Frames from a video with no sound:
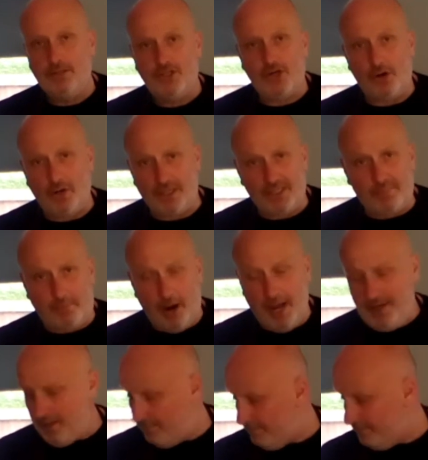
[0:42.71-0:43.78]
chocolate
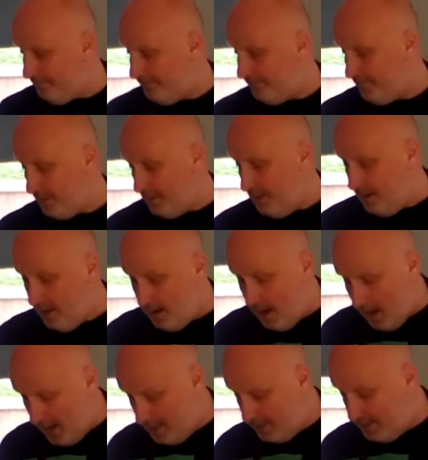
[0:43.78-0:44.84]
spread,
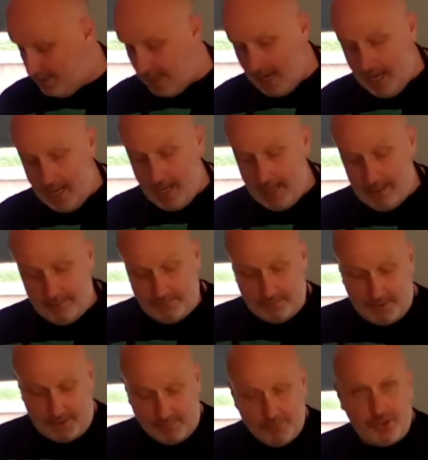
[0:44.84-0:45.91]
and
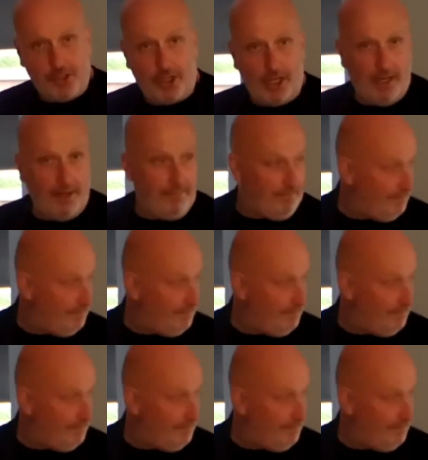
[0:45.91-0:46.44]
some sugar,